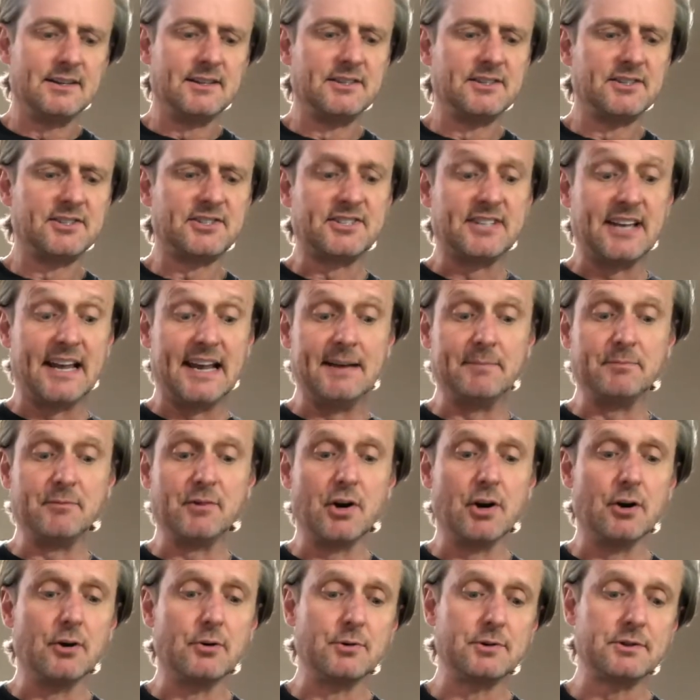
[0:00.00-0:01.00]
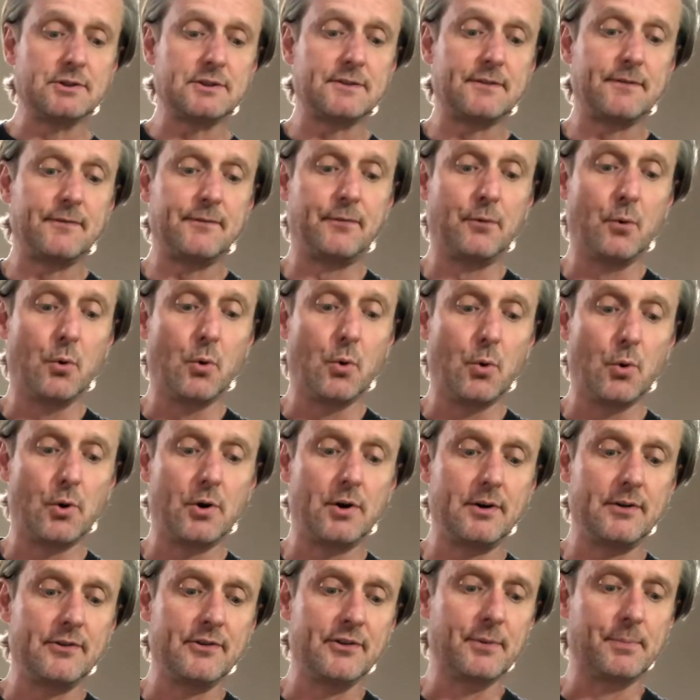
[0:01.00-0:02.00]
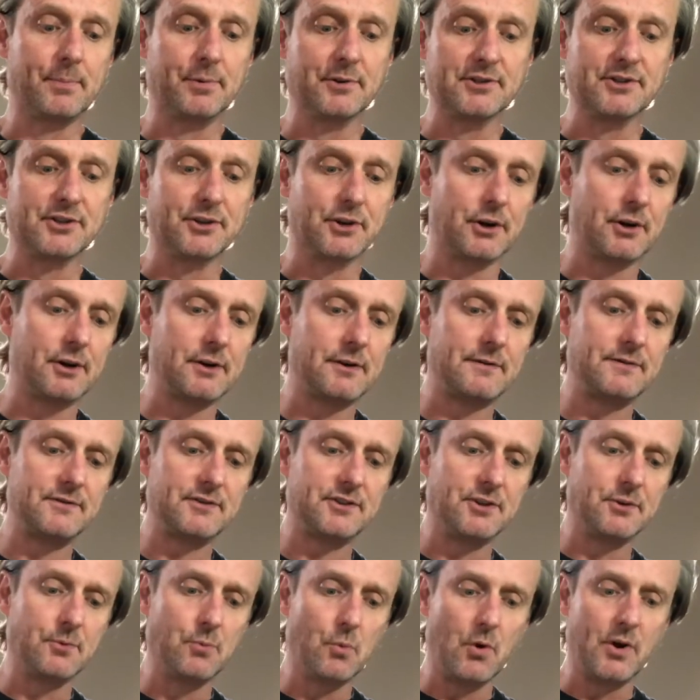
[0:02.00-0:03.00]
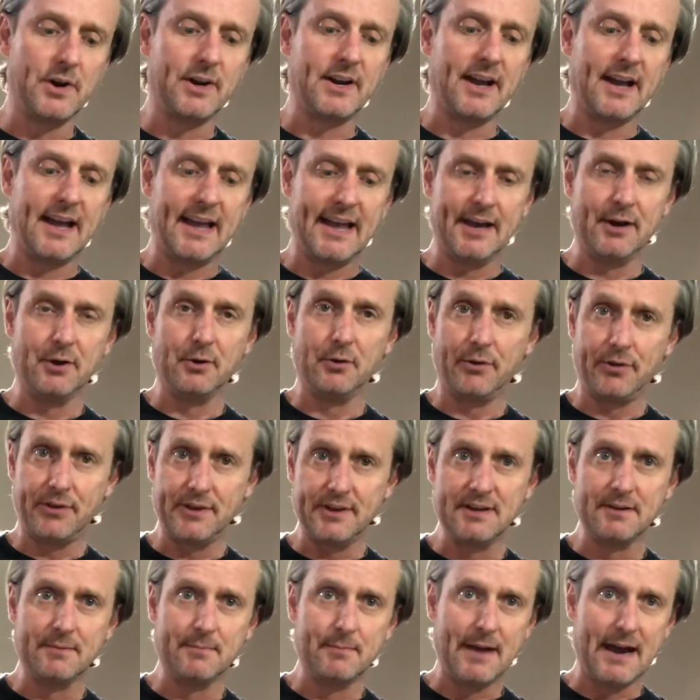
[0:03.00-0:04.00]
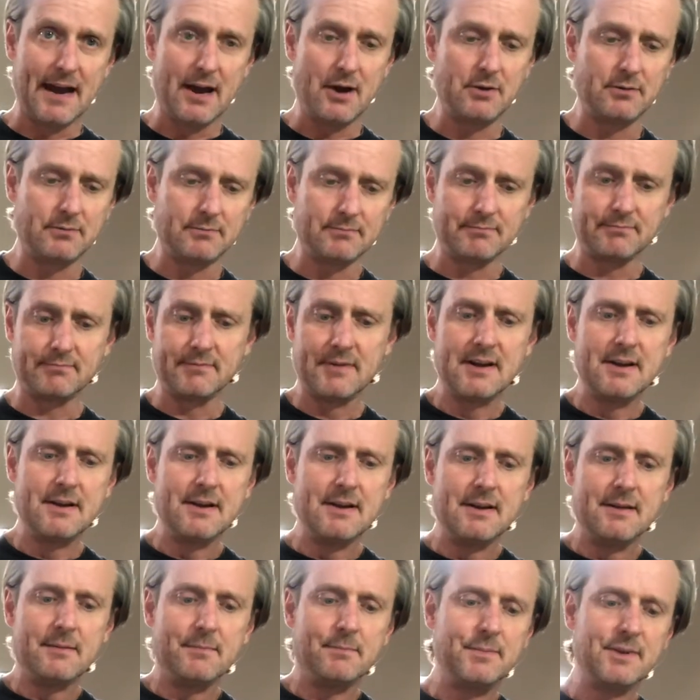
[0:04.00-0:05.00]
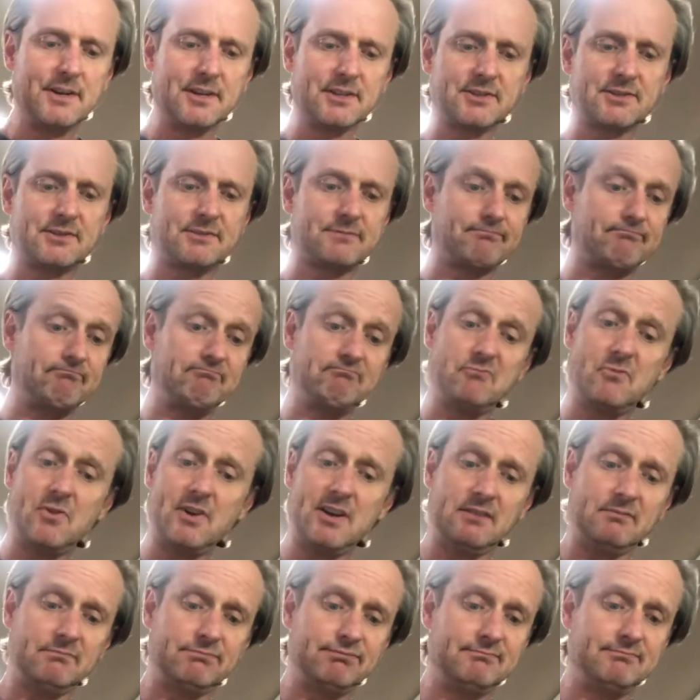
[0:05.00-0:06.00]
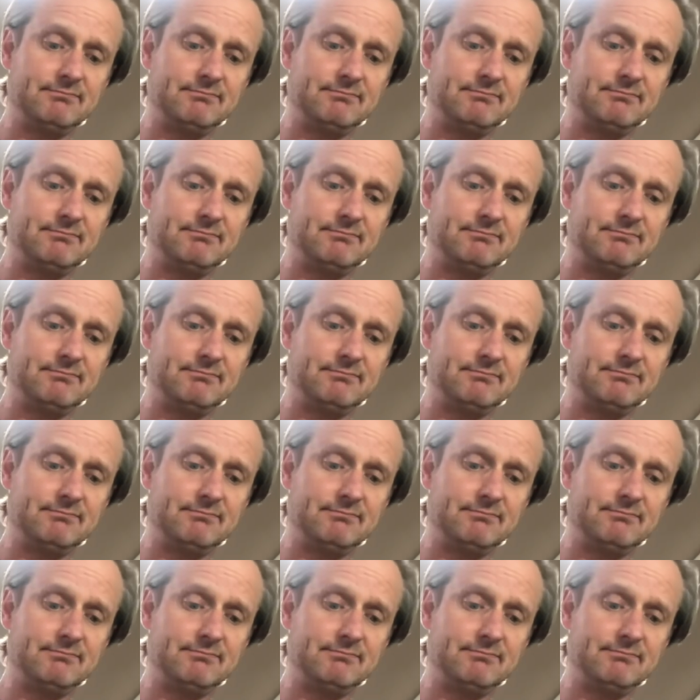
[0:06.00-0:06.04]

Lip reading: Same goes for the preserves. You want a healthy amount because, well,